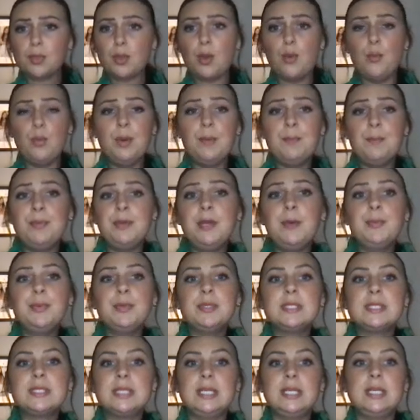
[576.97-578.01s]
When people
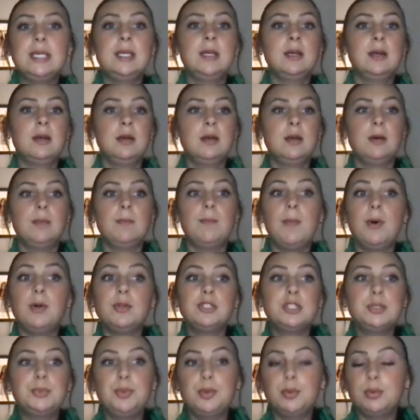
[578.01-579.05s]
see
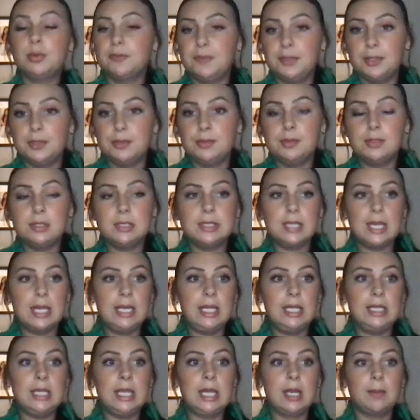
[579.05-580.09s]
multiple reviews
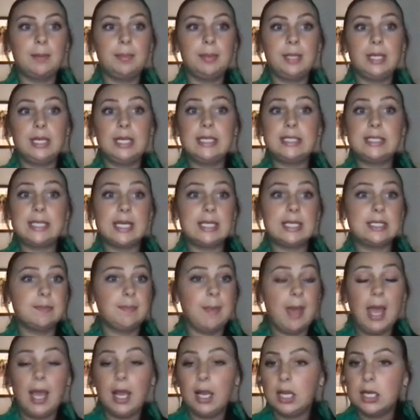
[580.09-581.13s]
stating that a place has
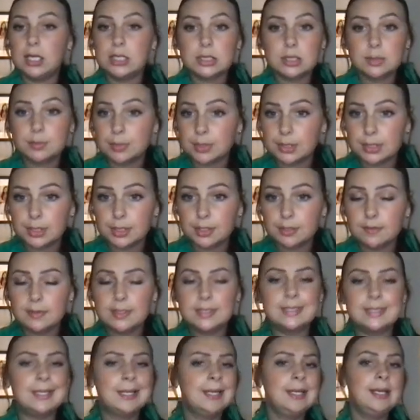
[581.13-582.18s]
bad customer
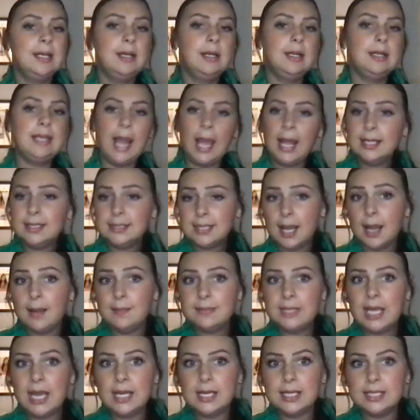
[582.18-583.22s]
service, 9
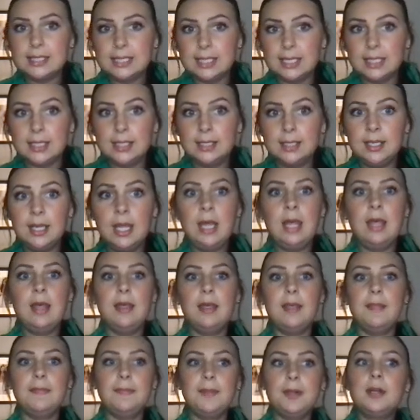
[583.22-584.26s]
times out of 10,
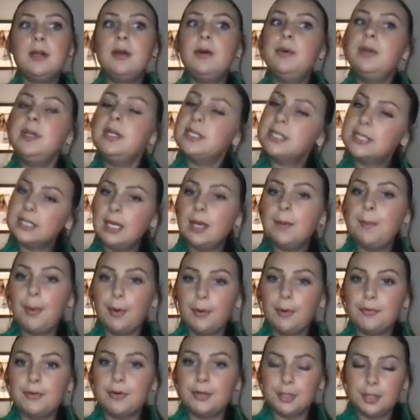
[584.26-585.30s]
they're going to skip
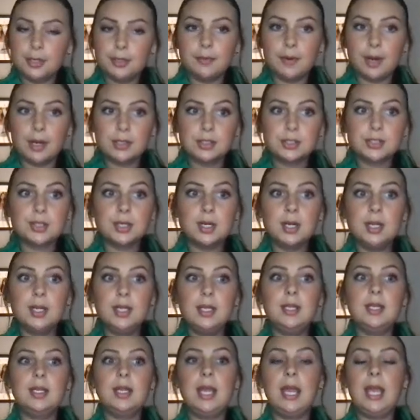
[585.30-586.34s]
over your
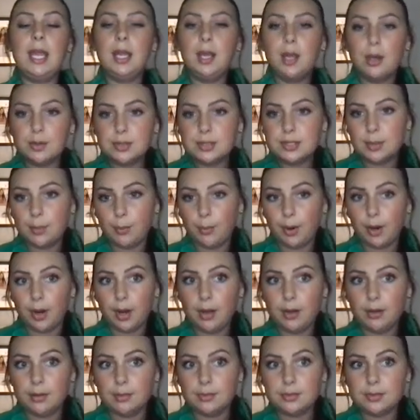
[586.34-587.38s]
restaurant and go somewhere
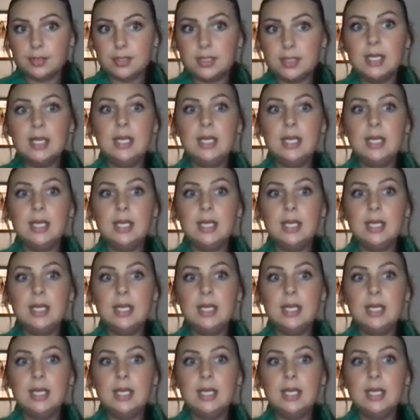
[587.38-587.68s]
else.